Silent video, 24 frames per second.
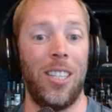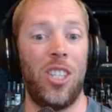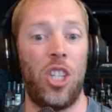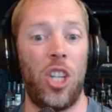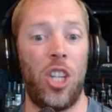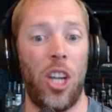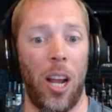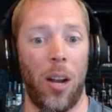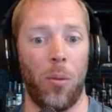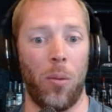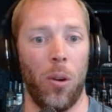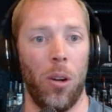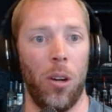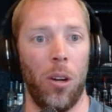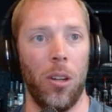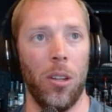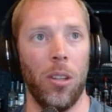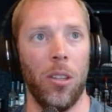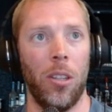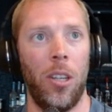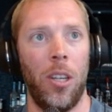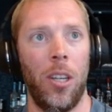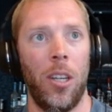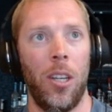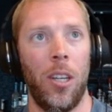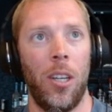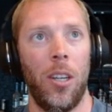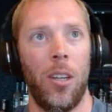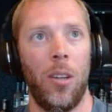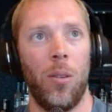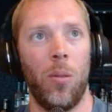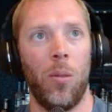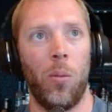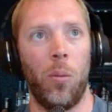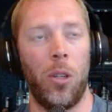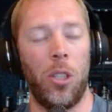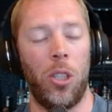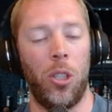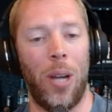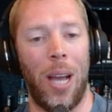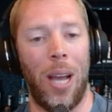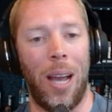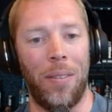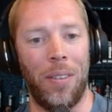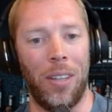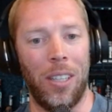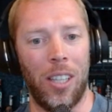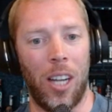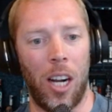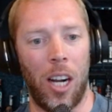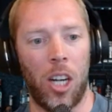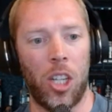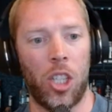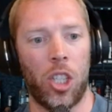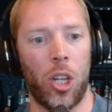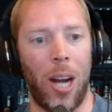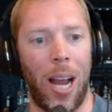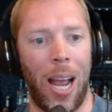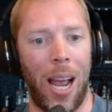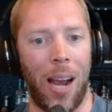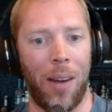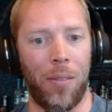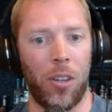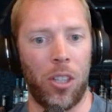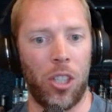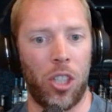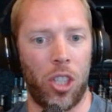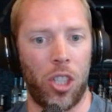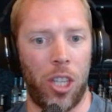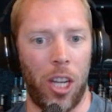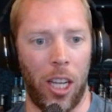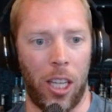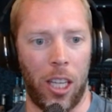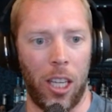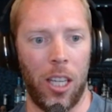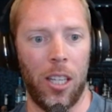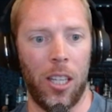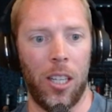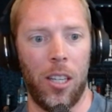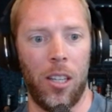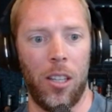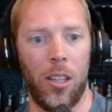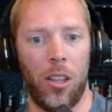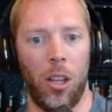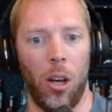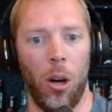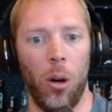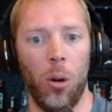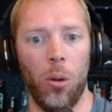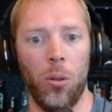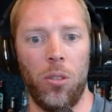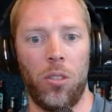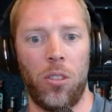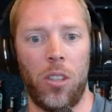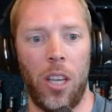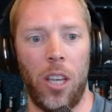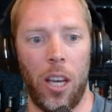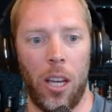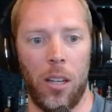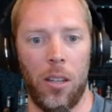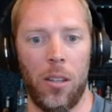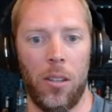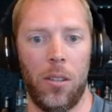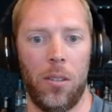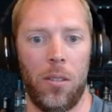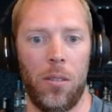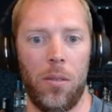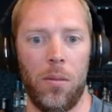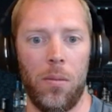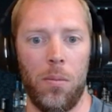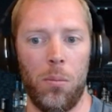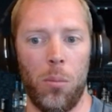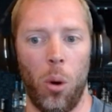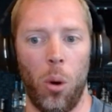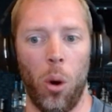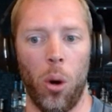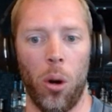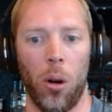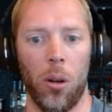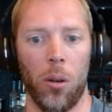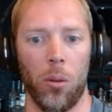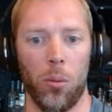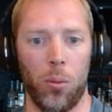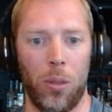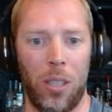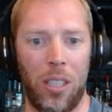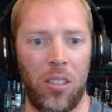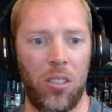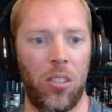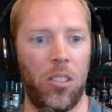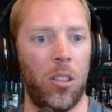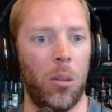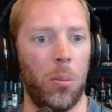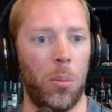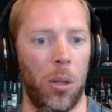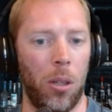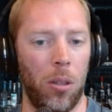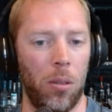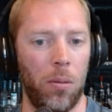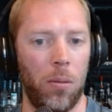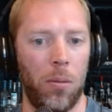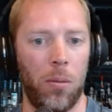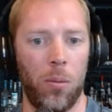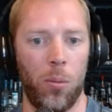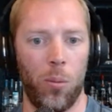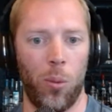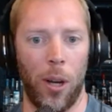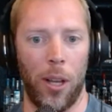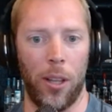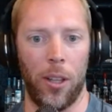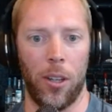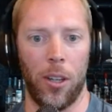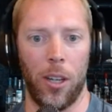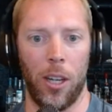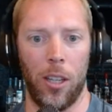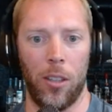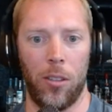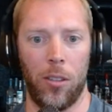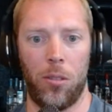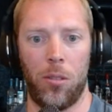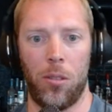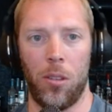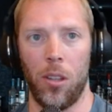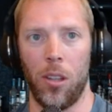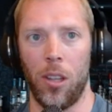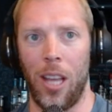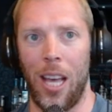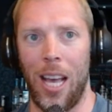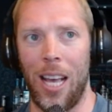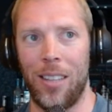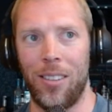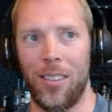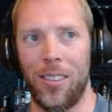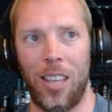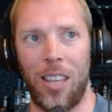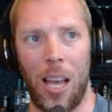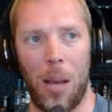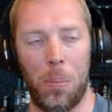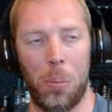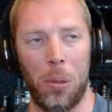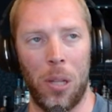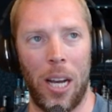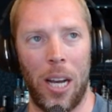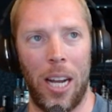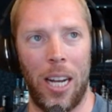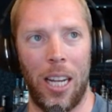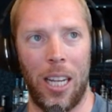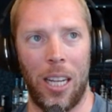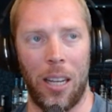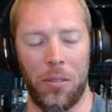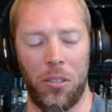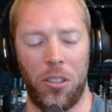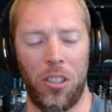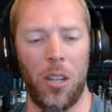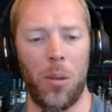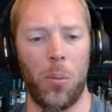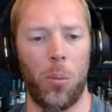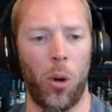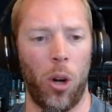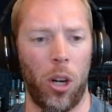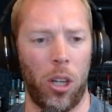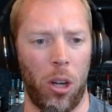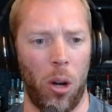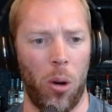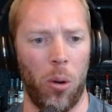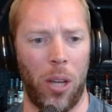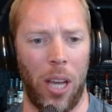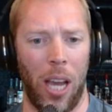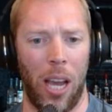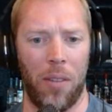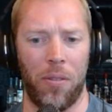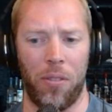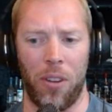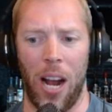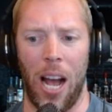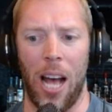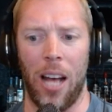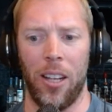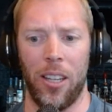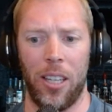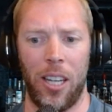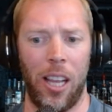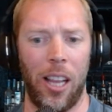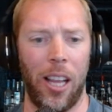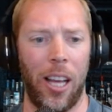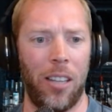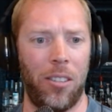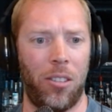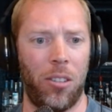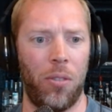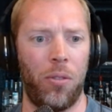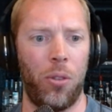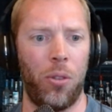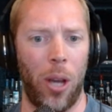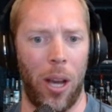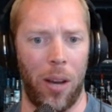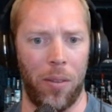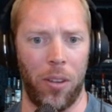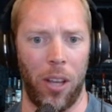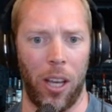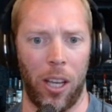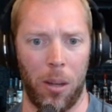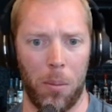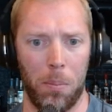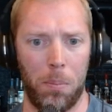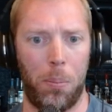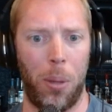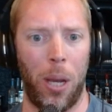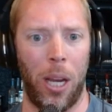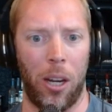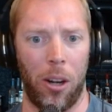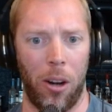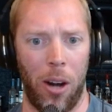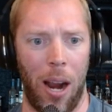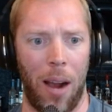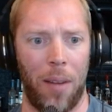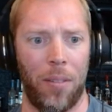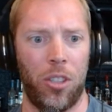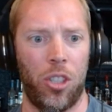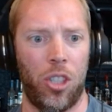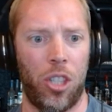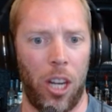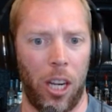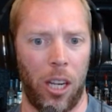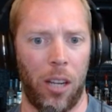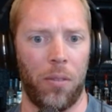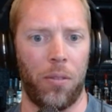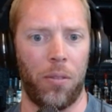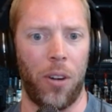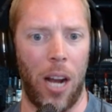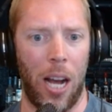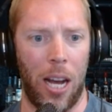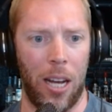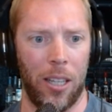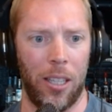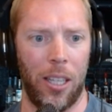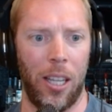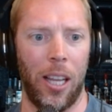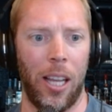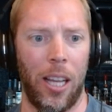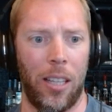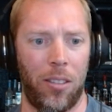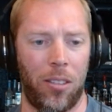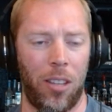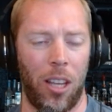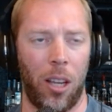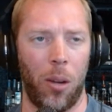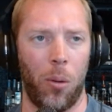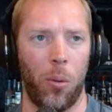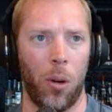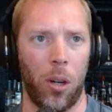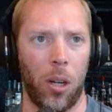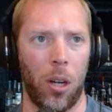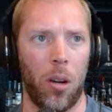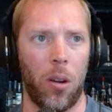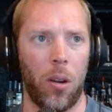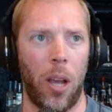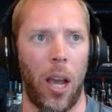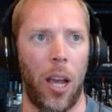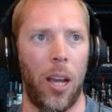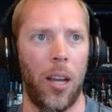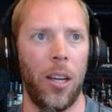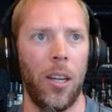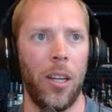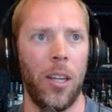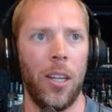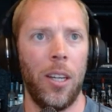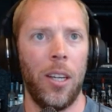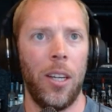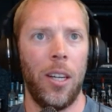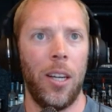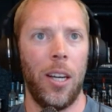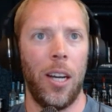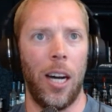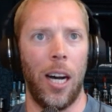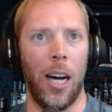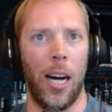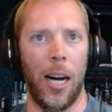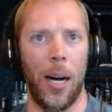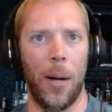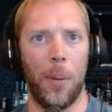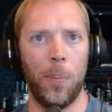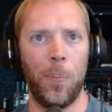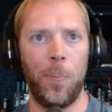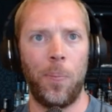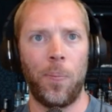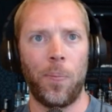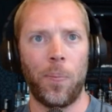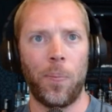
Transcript: general, when you have a larger average ticket, those get more reasonable. Whether it's landscape lighting, I've seen them work okay for holiday lights. If you have like a bigger average ticket for holiday lights, they can work okay. Um,